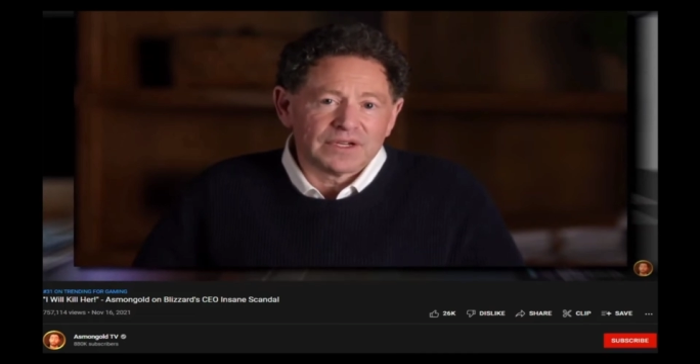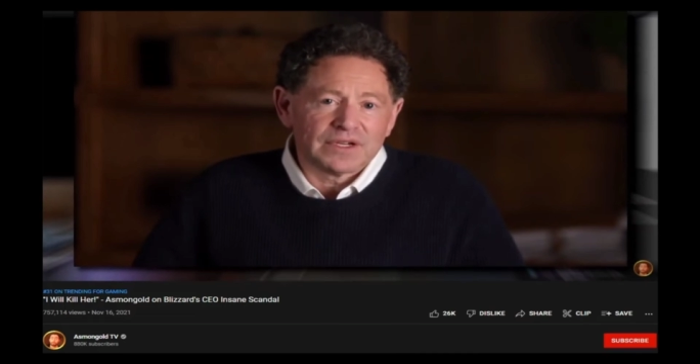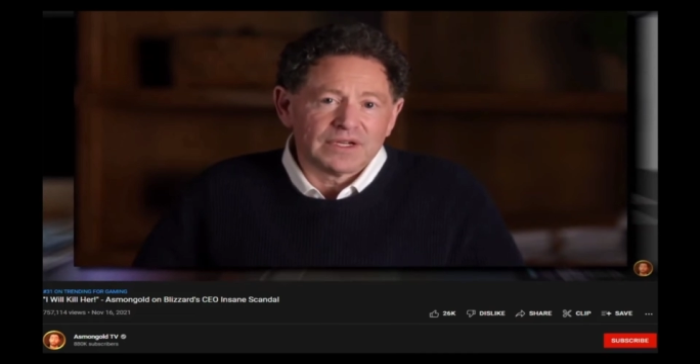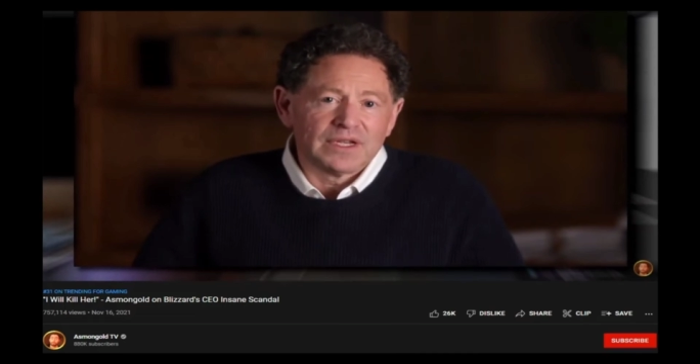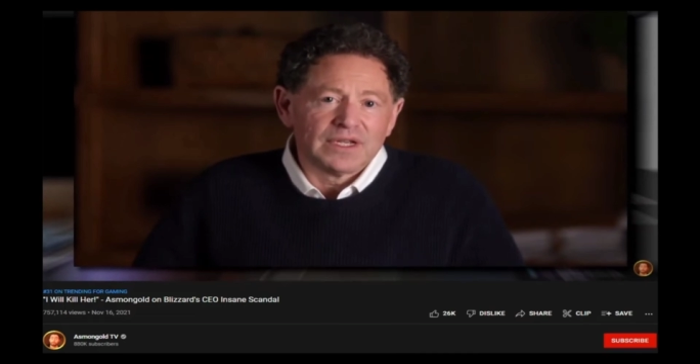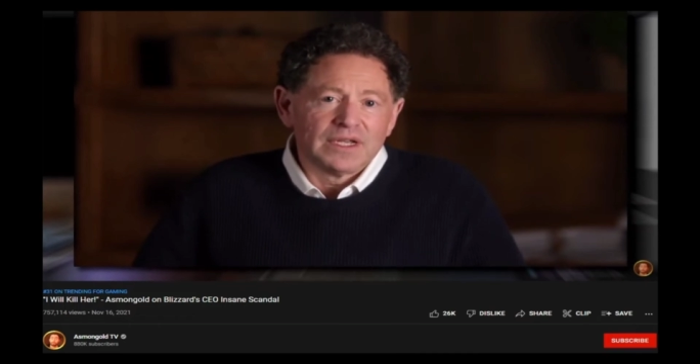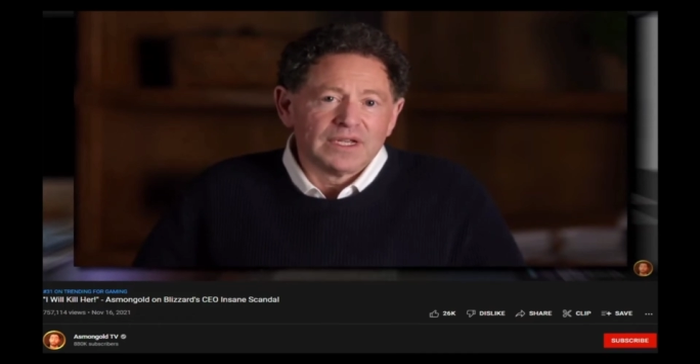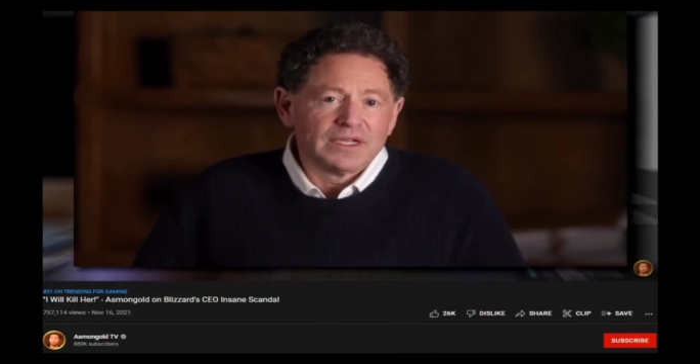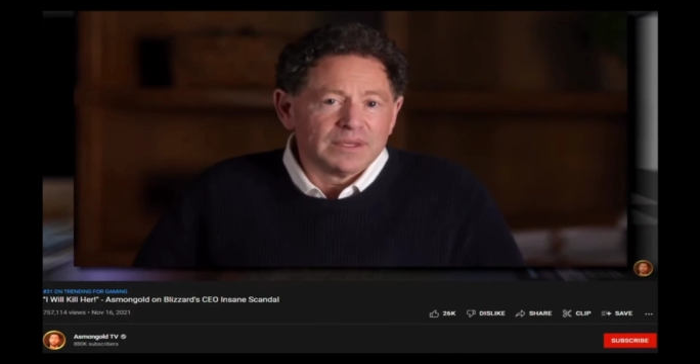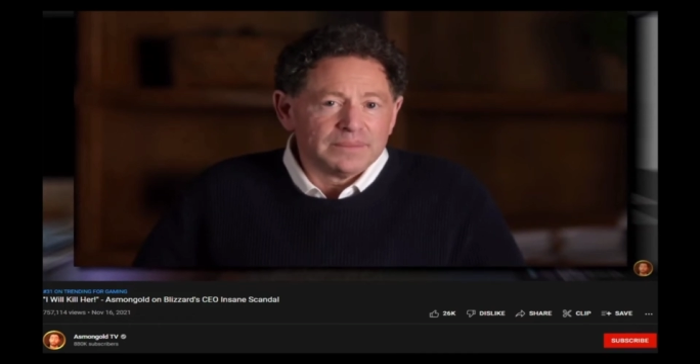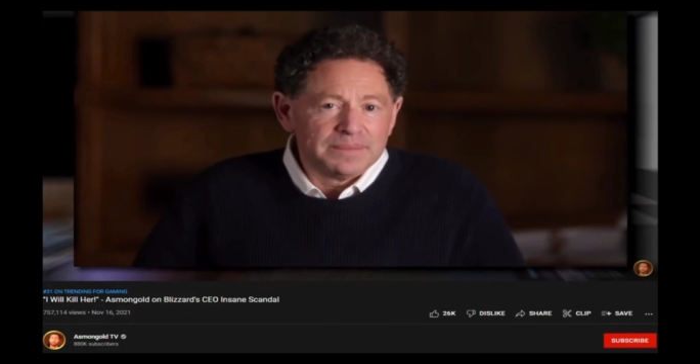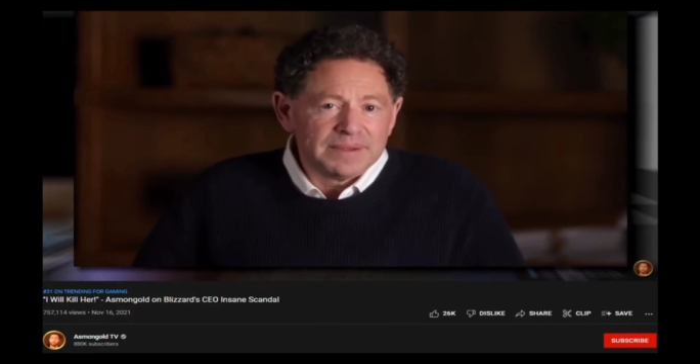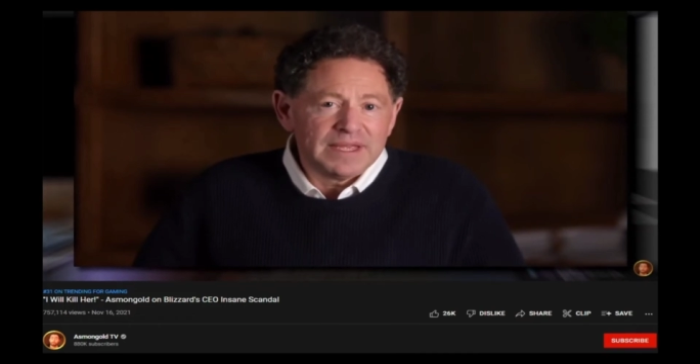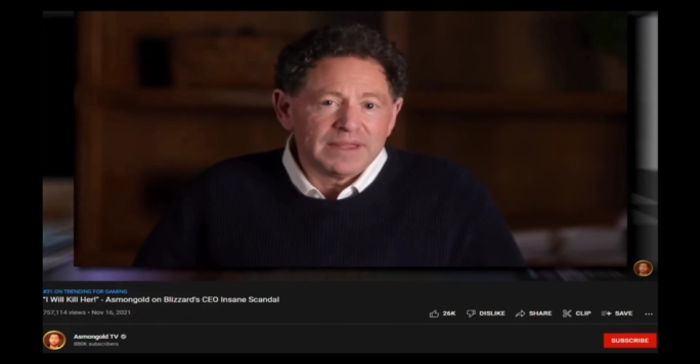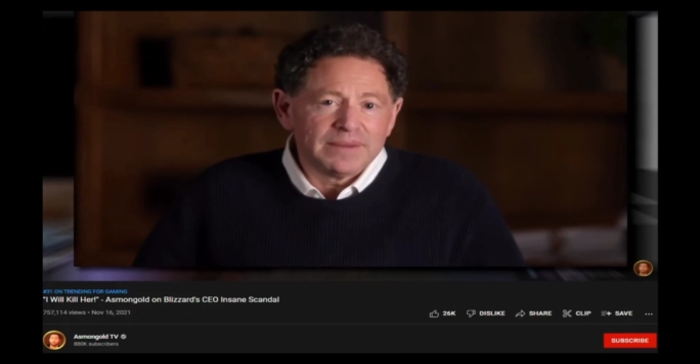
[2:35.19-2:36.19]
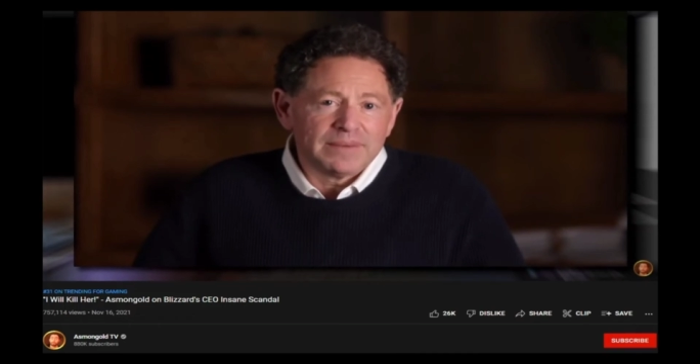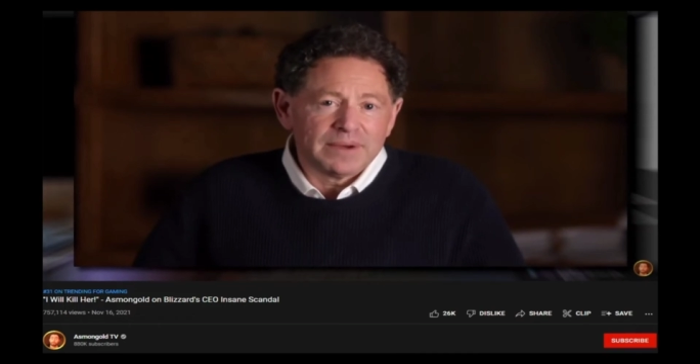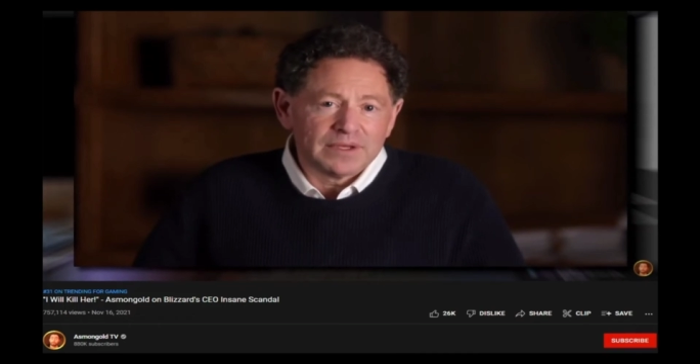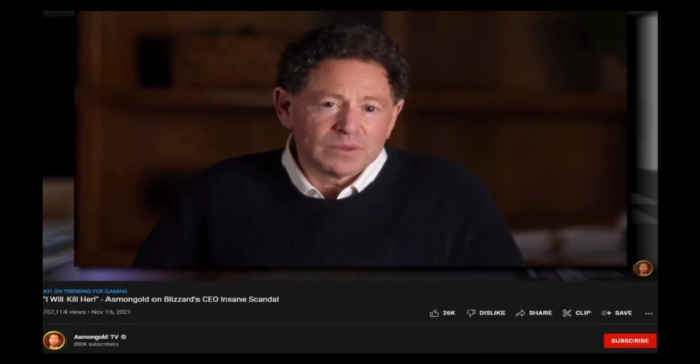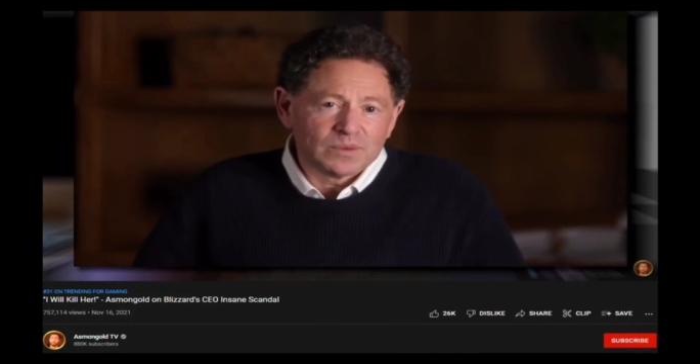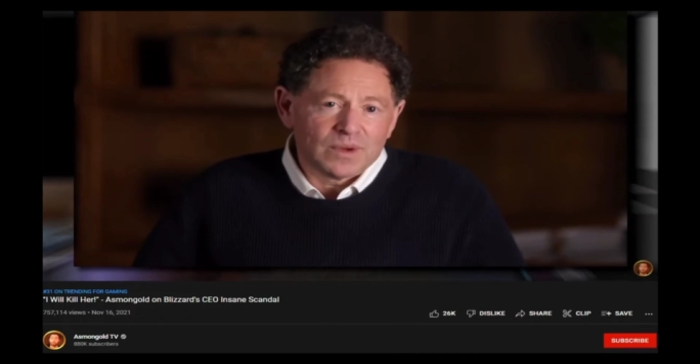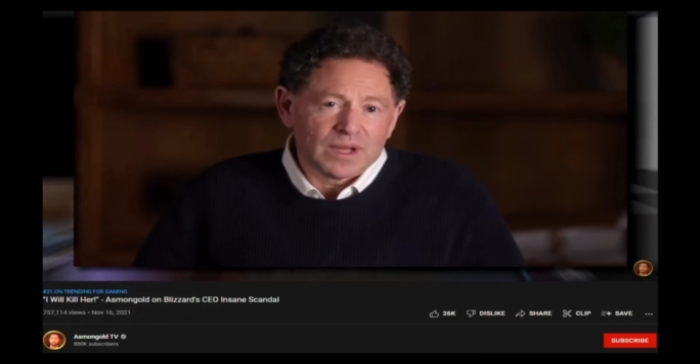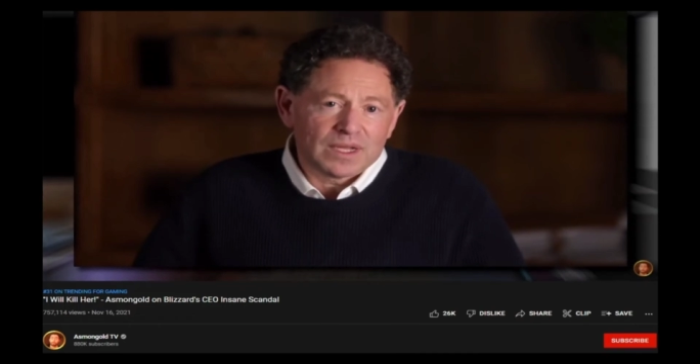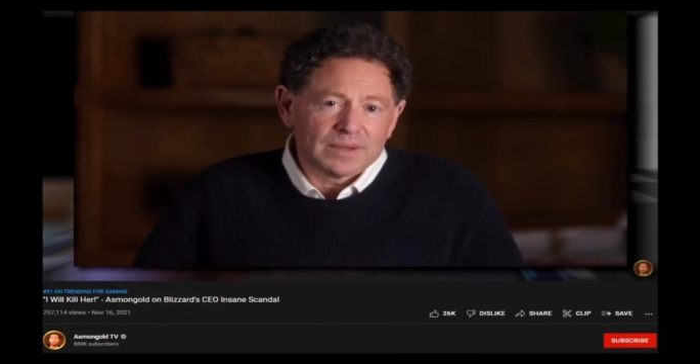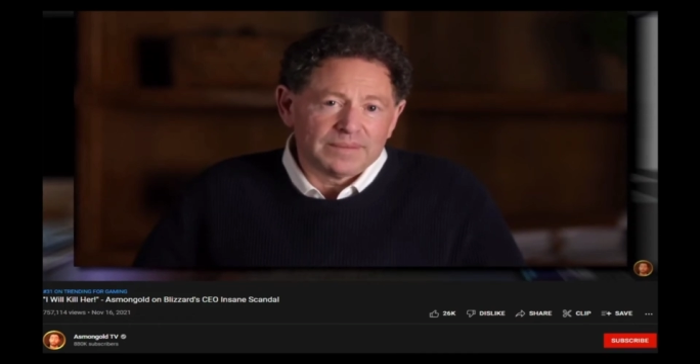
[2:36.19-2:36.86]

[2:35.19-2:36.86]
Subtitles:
This problem will